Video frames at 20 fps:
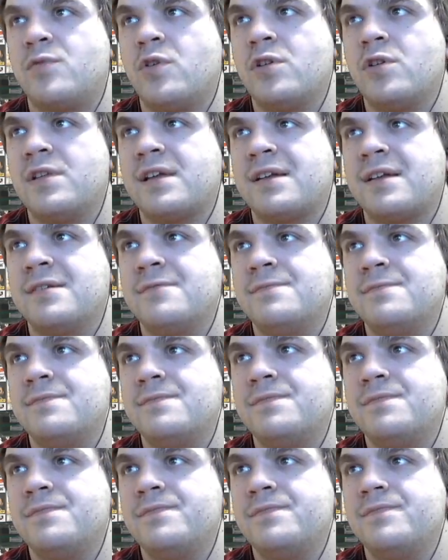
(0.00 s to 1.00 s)
rolling?
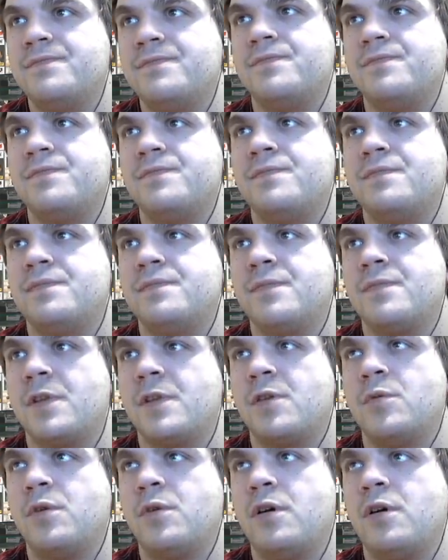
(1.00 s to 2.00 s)

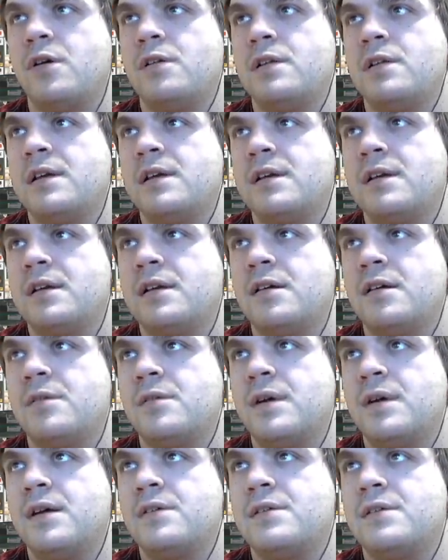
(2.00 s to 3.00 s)
Rolling
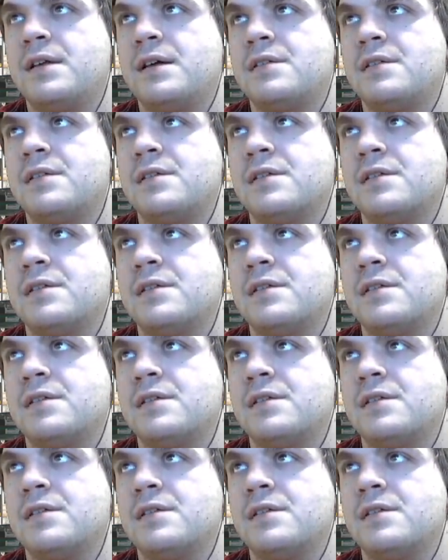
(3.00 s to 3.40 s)
around at the